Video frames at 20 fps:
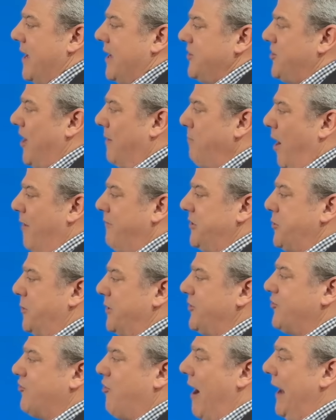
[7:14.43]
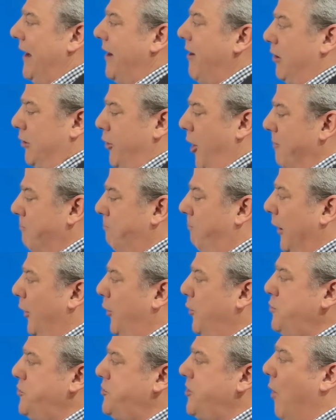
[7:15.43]
Jump over to Australia, a lot of
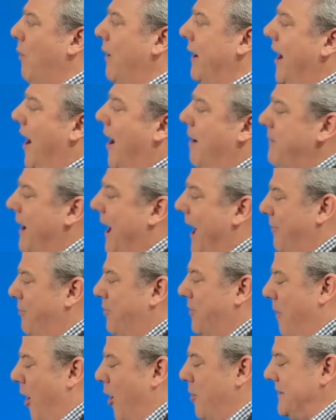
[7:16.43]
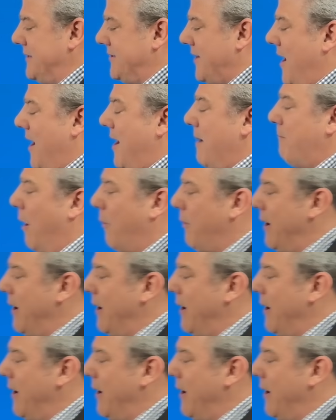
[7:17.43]
blue showing up at the moment, but